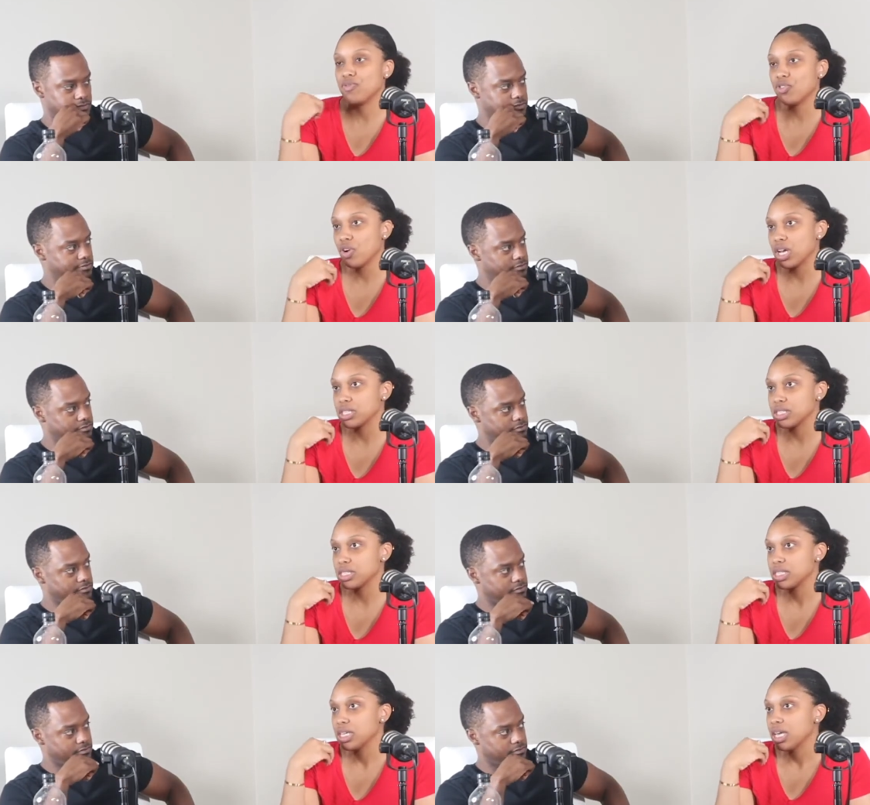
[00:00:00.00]
Speaker 1: us?
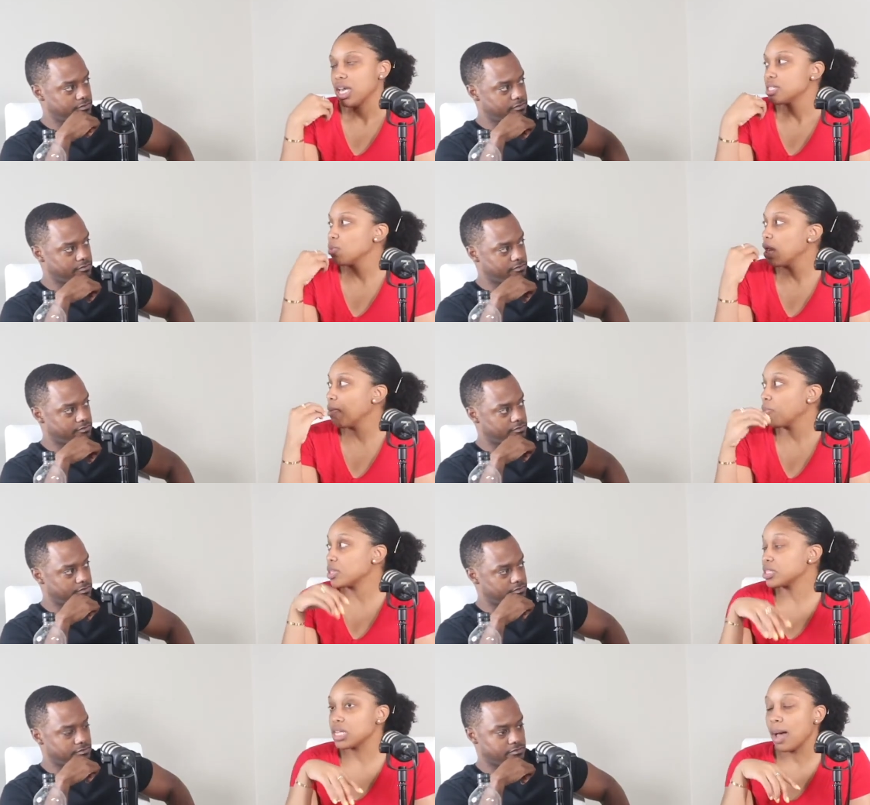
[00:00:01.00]
So we came up with
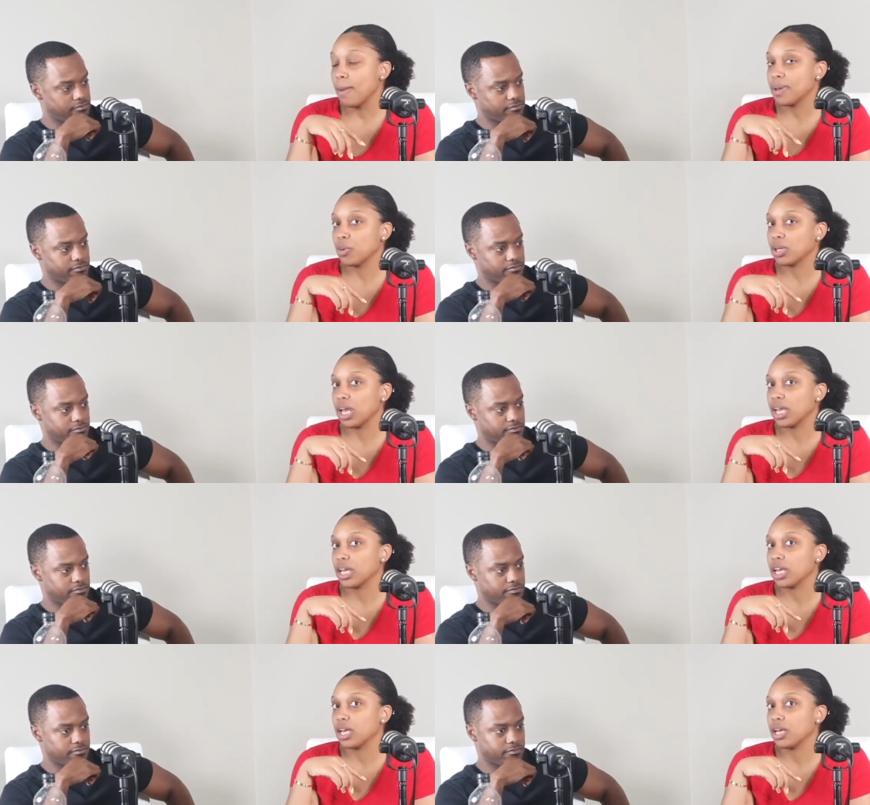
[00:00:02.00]
this topic. We're like,
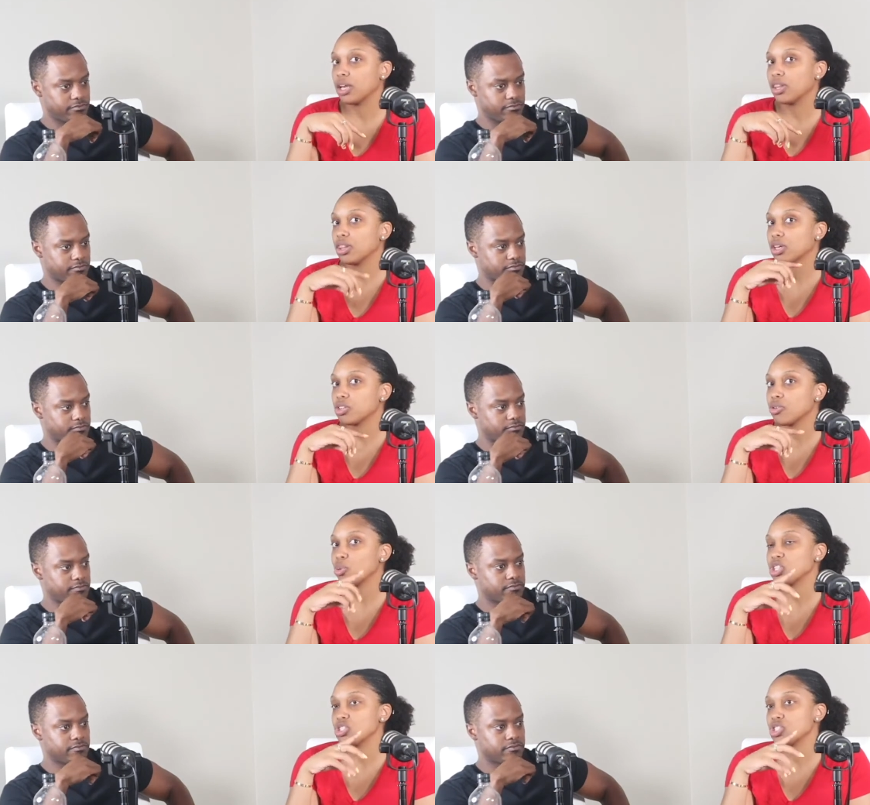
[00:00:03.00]
the, the
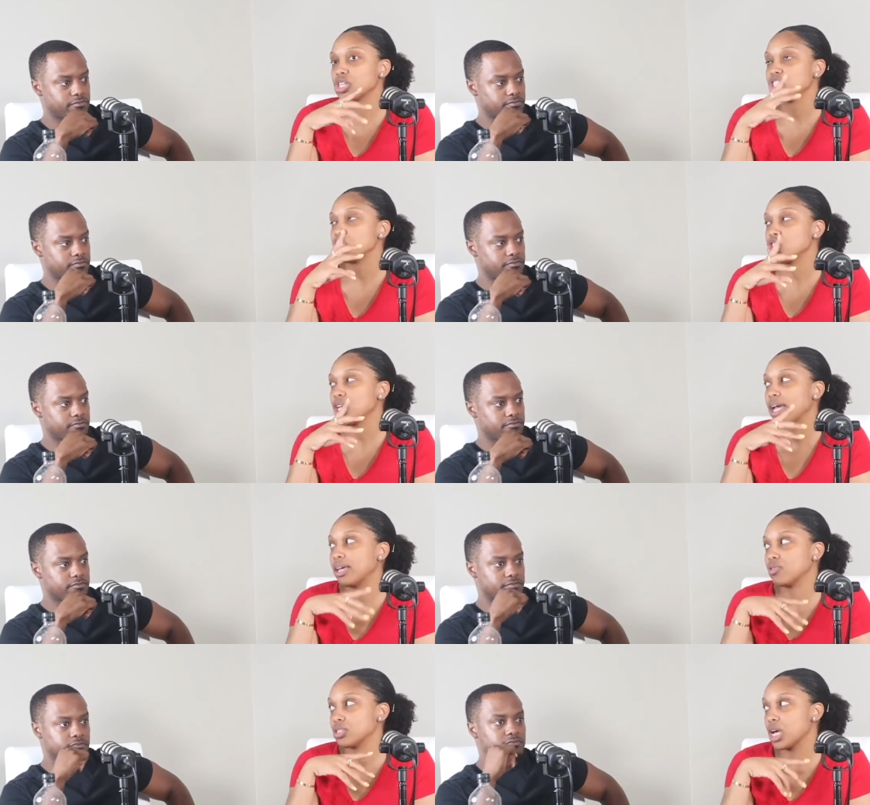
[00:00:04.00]
question is like, should I
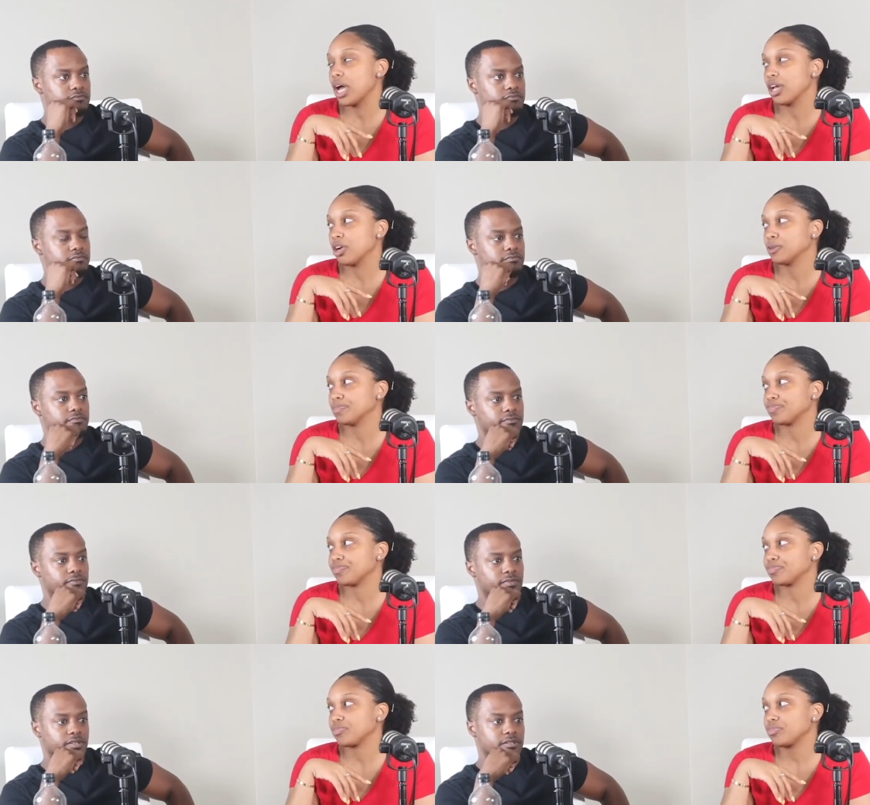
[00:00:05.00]
retire?
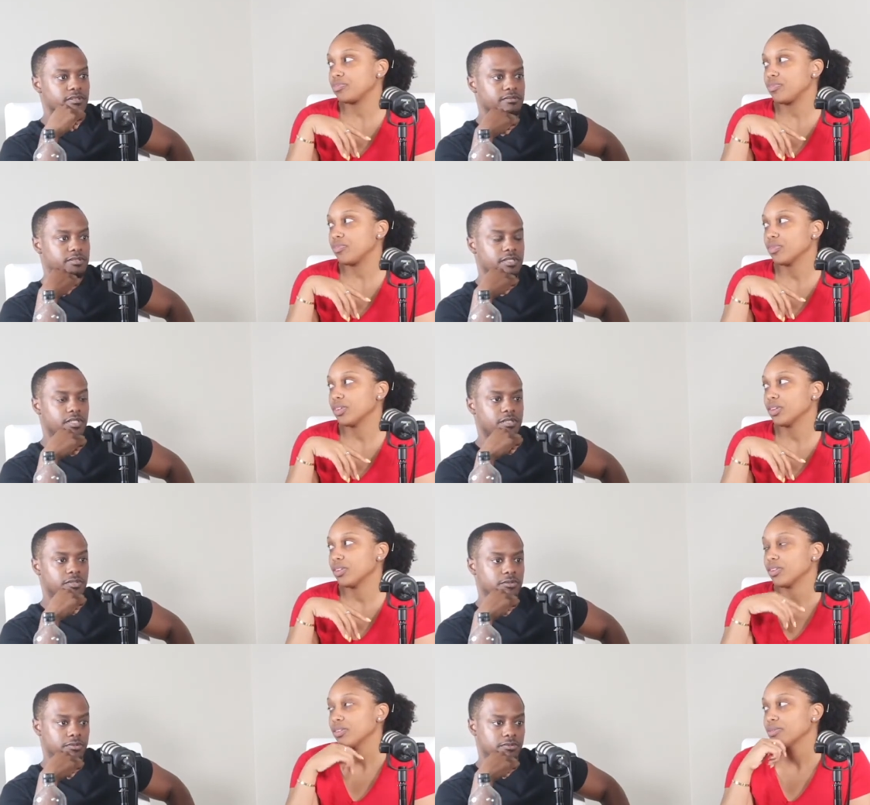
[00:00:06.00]

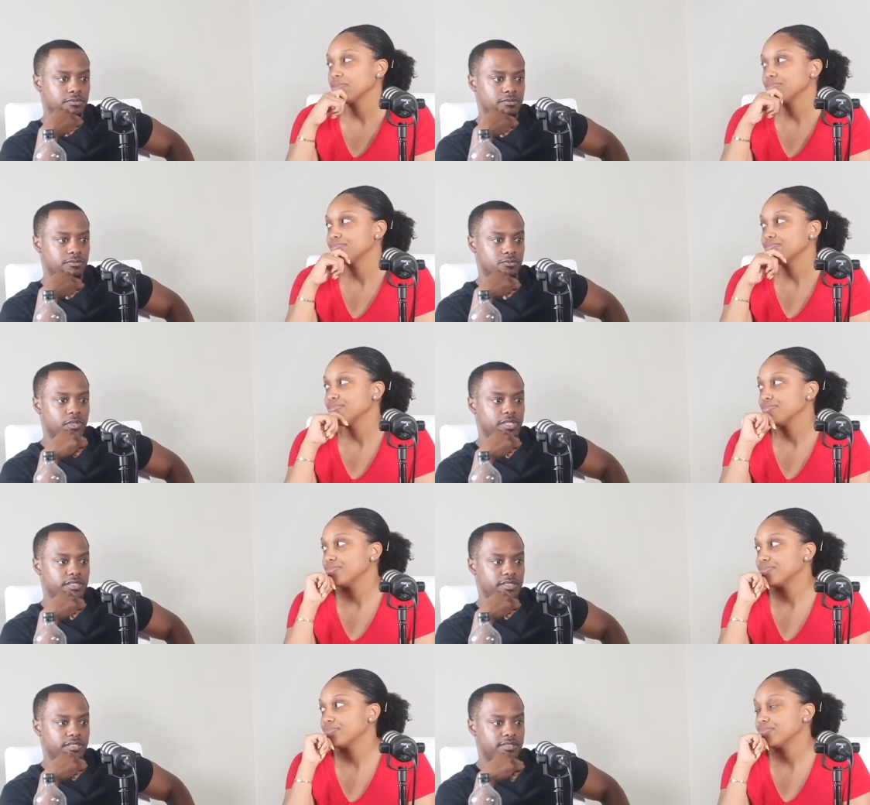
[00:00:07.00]
Speaker 2: So what
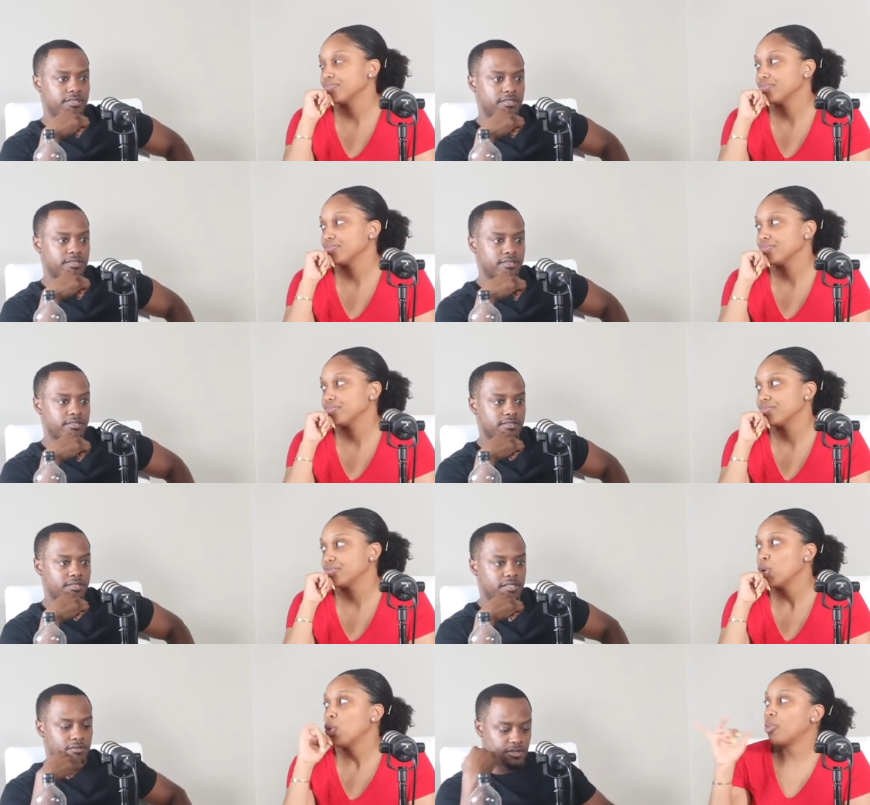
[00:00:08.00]
does?
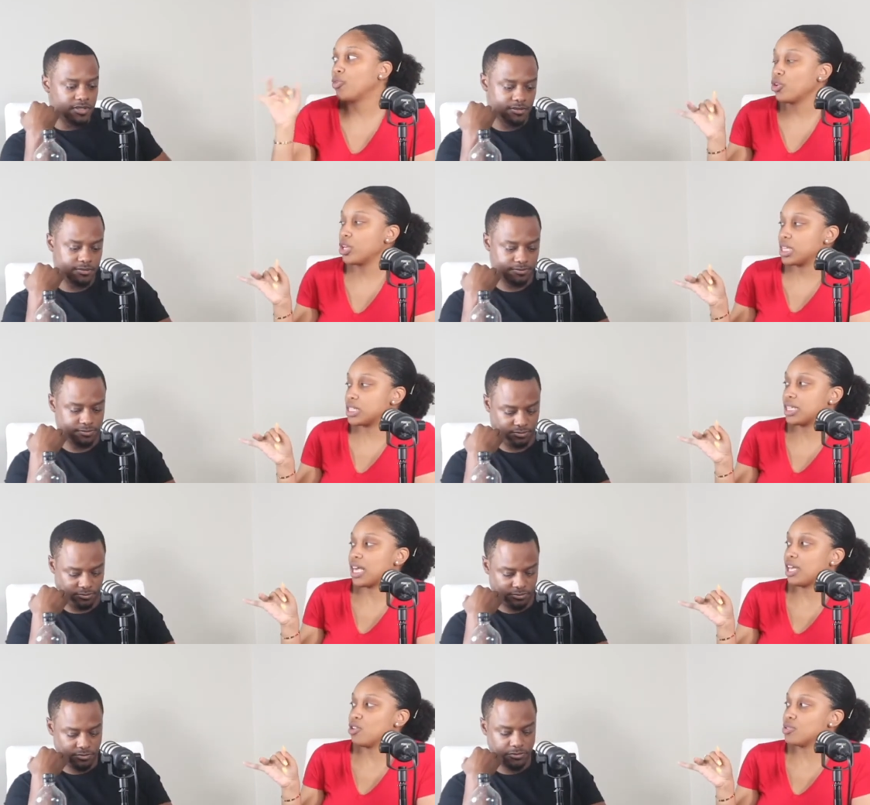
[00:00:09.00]
Speaker 1: Well, before you get into that,
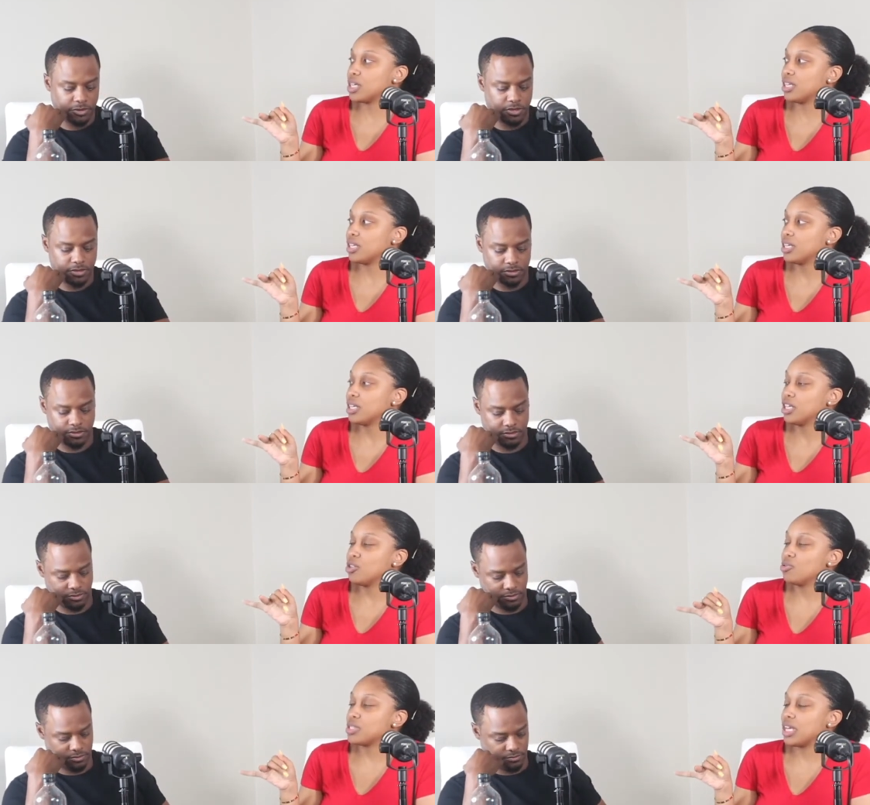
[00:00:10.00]
you said sure. you
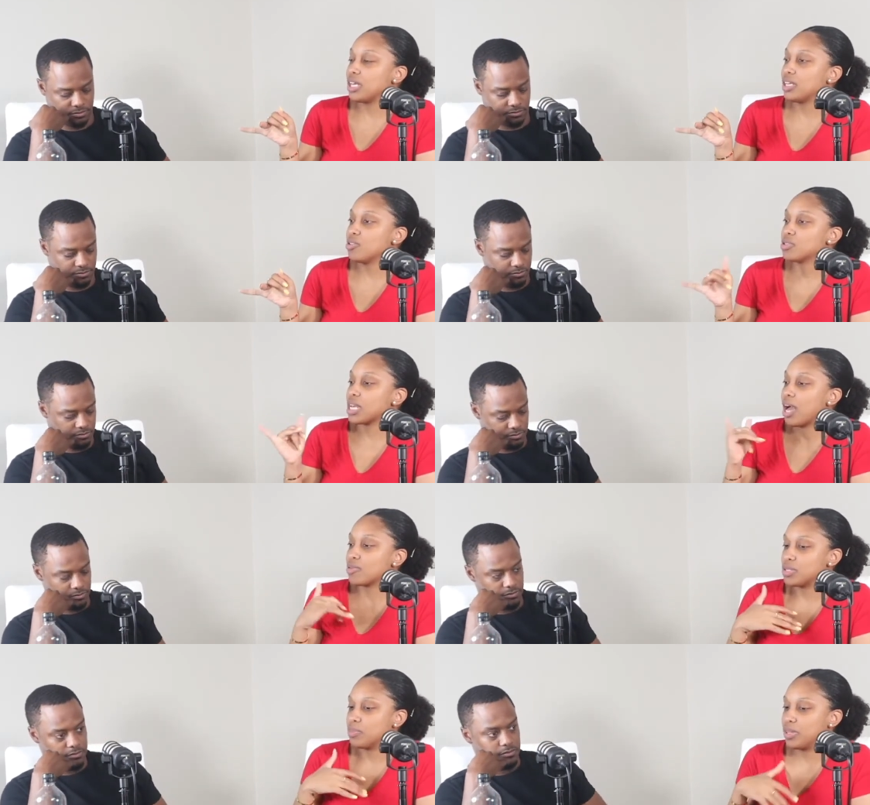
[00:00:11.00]
said you said how has it been the